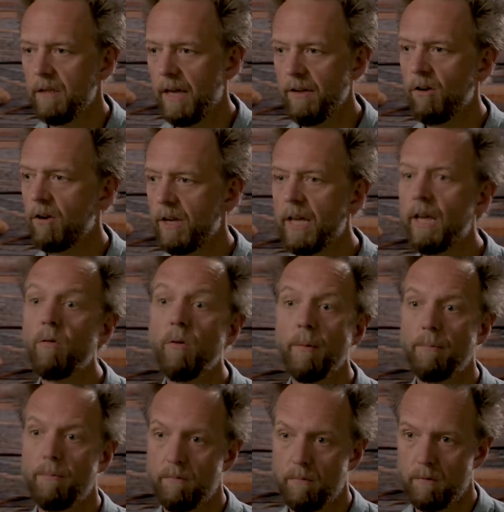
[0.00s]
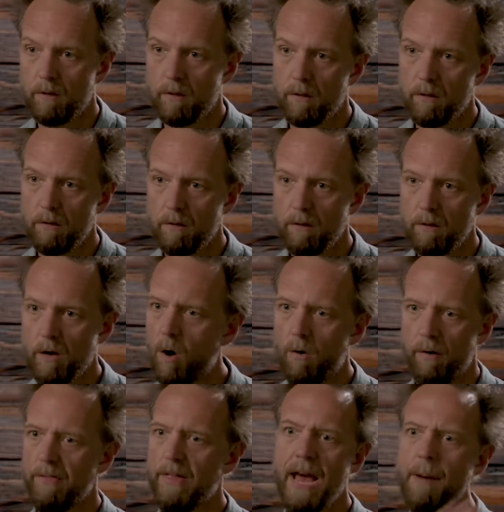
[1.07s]
And in acting class too. Sorry.
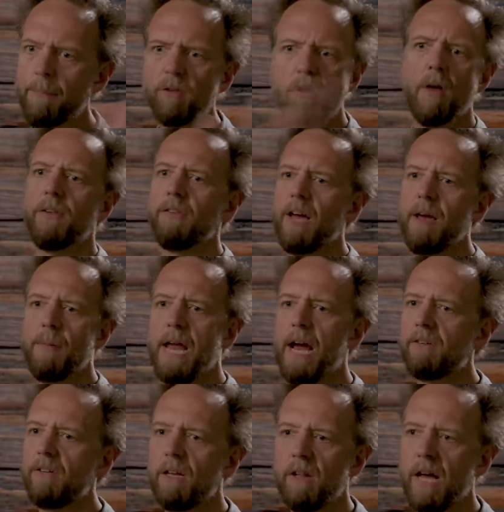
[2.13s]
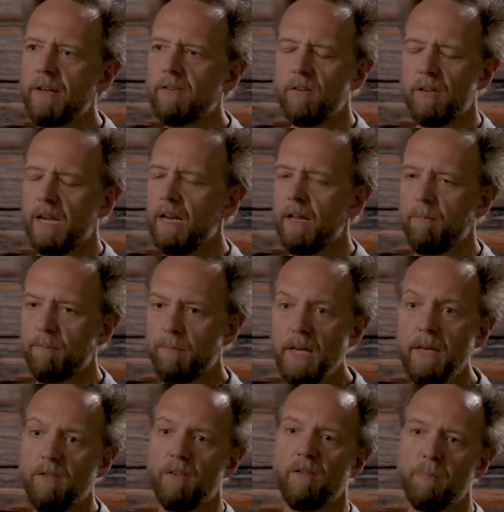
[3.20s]
Oh, yeah. It happens all the time in acting classes, and it
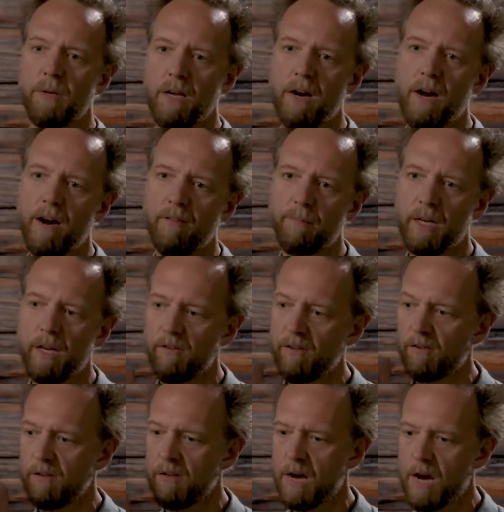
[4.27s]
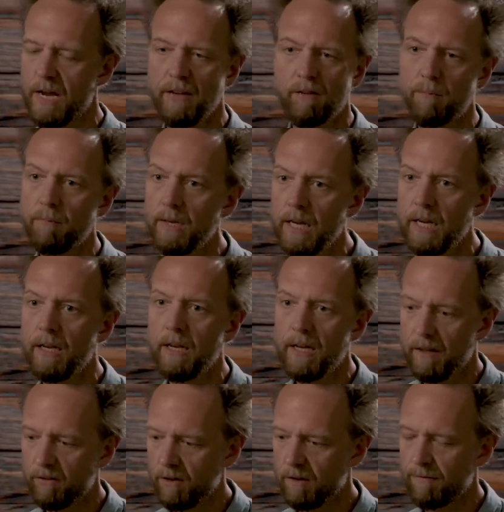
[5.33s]
pisses me off, because it's not, it's
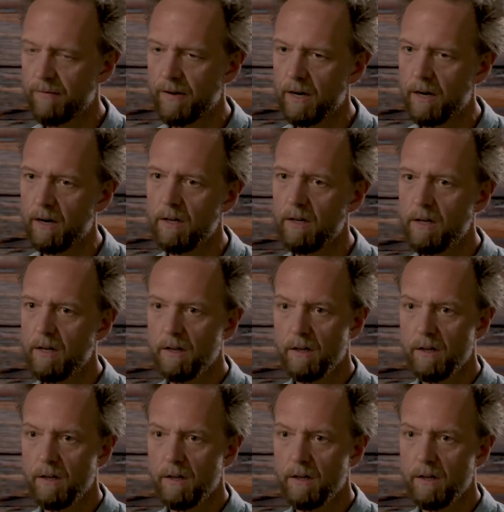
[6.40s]
mean, it's unfair.